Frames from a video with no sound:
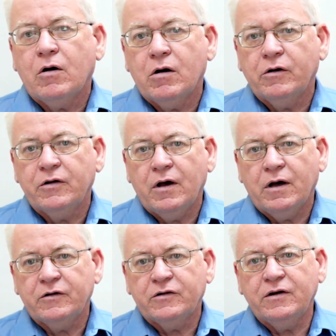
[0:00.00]
or
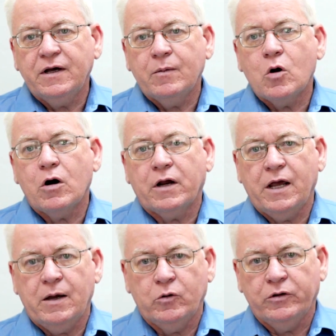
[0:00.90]
uh, CMR
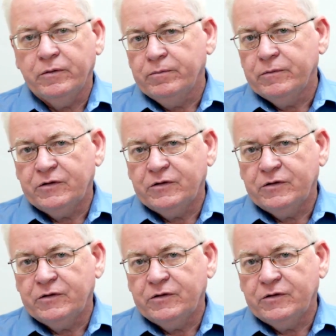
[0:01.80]
cable.